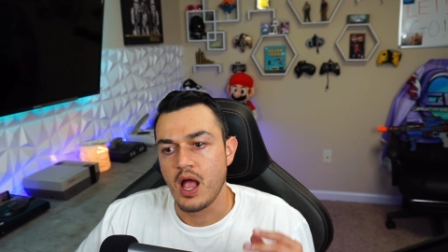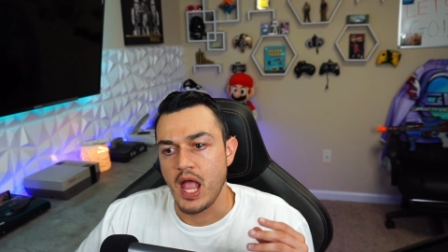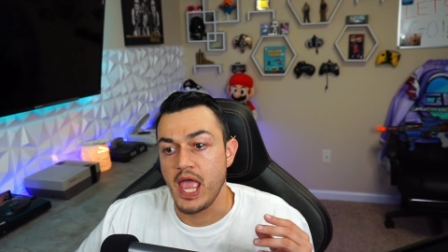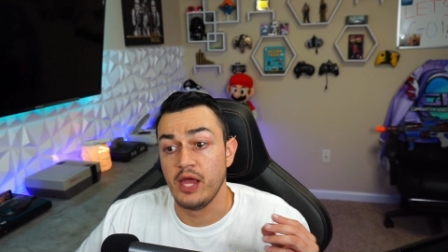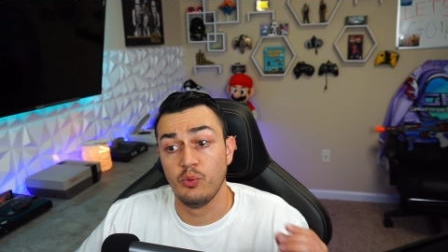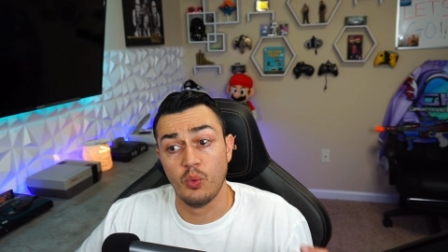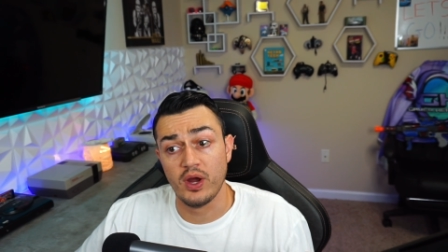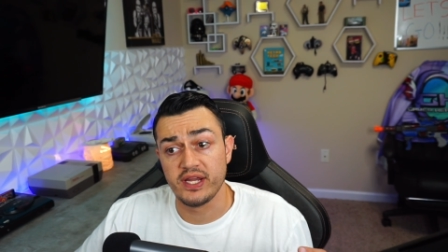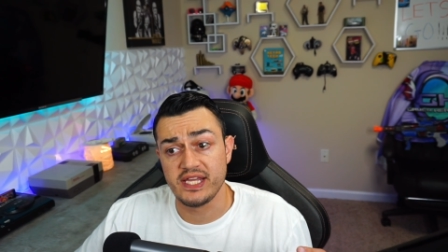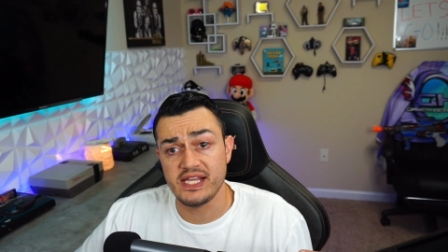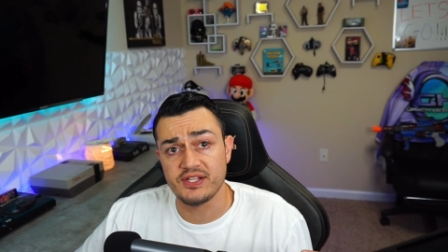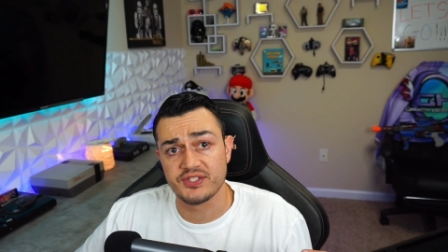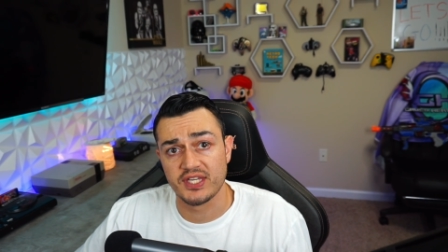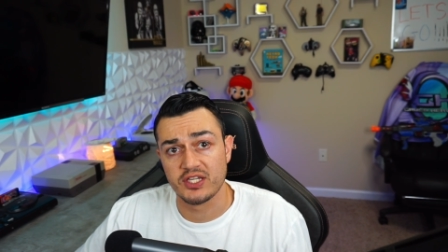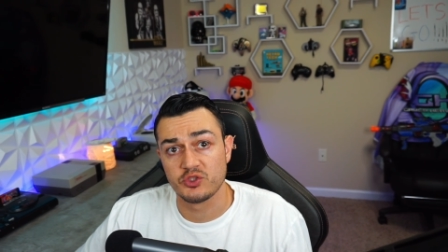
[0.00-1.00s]
and what
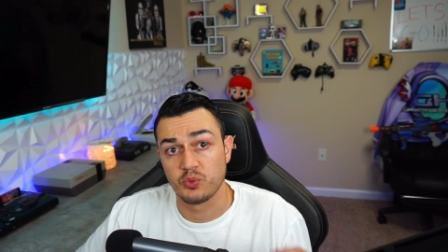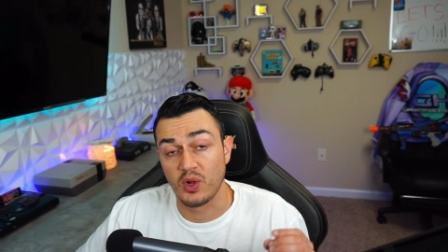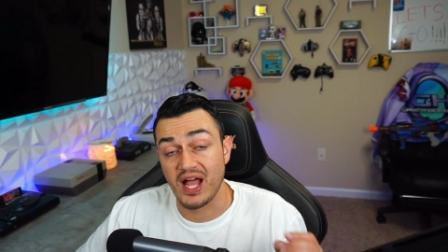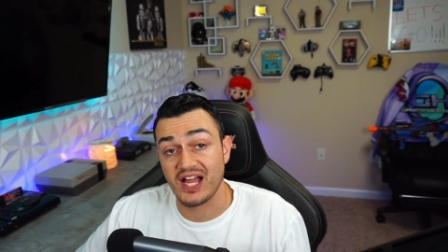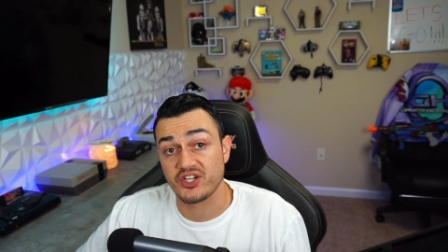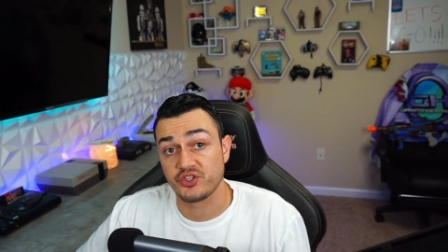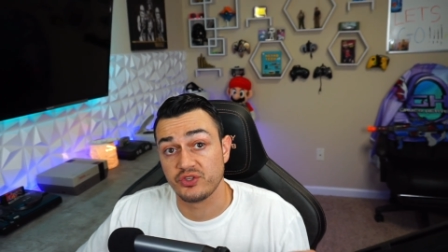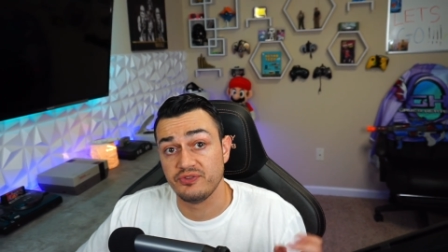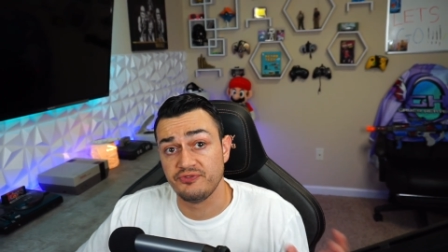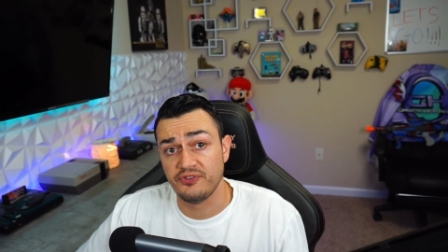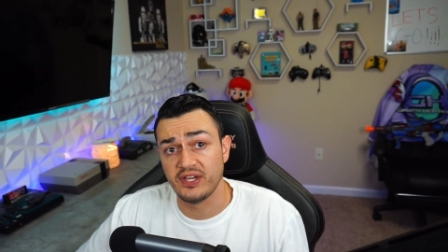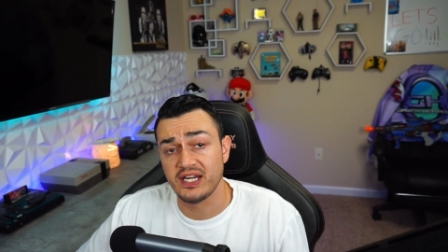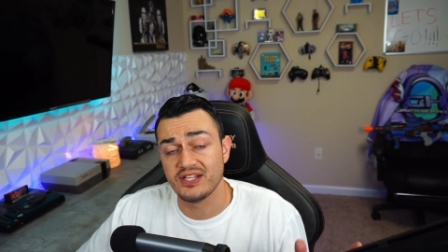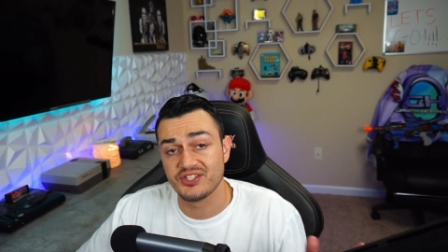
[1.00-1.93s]
heat sinks will actually fit